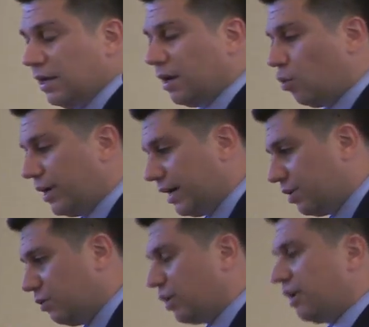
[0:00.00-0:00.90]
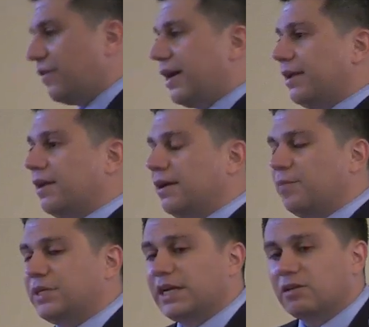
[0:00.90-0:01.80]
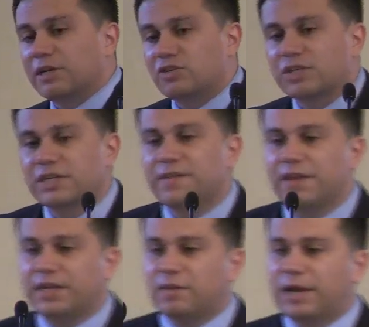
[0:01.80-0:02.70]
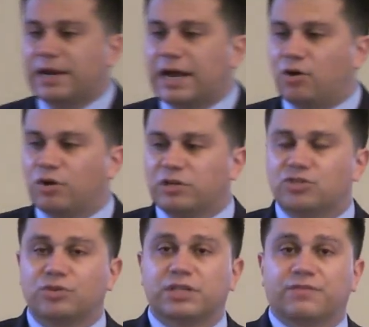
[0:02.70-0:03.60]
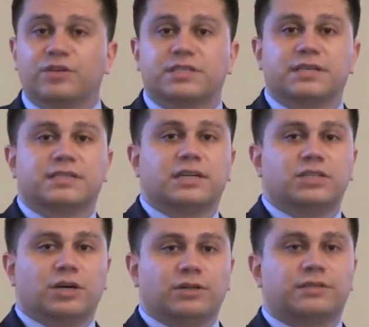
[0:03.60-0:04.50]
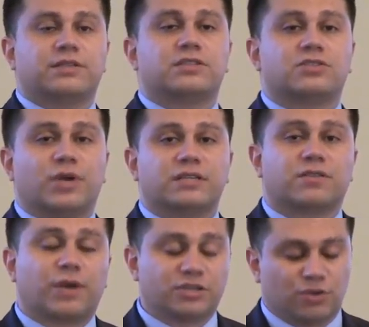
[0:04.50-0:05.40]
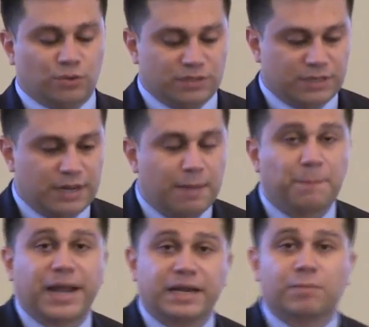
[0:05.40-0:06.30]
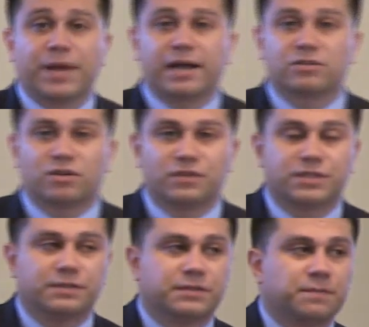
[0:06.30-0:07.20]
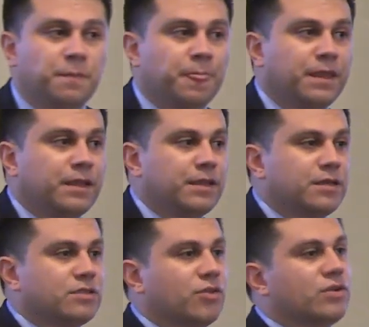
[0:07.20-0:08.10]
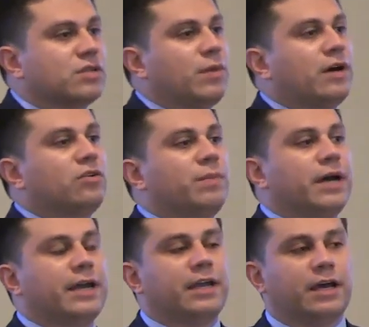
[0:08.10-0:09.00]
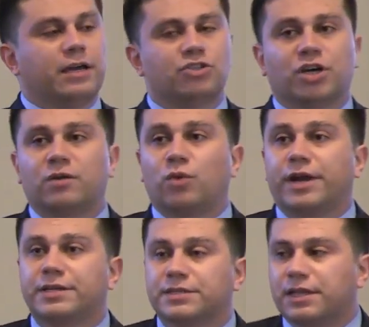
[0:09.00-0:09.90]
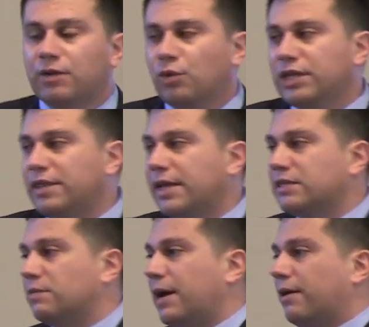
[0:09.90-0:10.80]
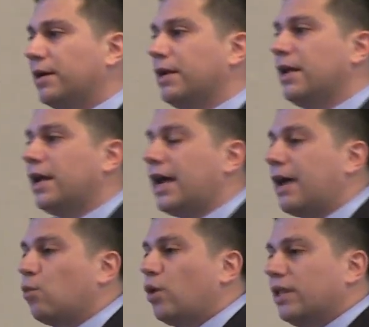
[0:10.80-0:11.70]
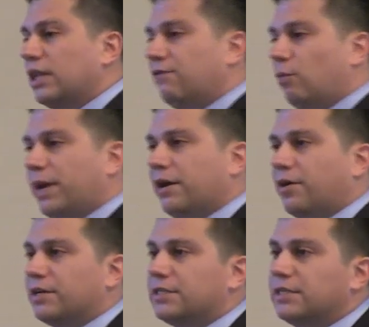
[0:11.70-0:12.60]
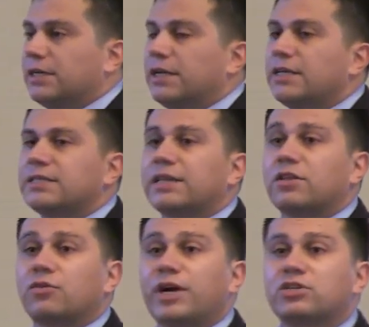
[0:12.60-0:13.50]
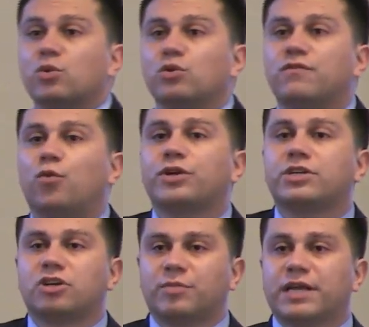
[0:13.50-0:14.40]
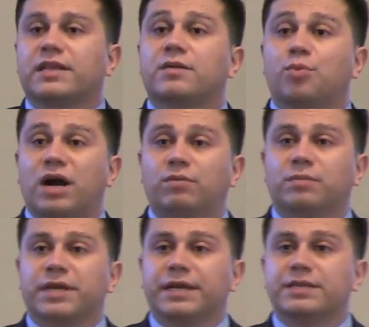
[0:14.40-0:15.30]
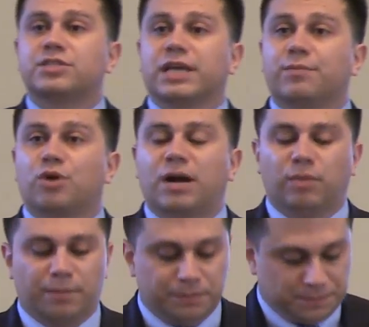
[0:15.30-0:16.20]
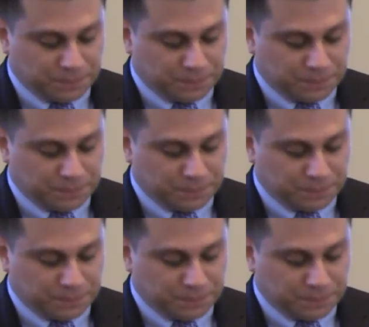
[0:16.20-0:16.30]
Now, one area where I've had a uh, particular interest in thinking about how cultural differences in adult distress thresholds might impact services. So there's a model by uh, John Weisz that really thinks about at what level parents set the threshold for determining that a problem is a problem.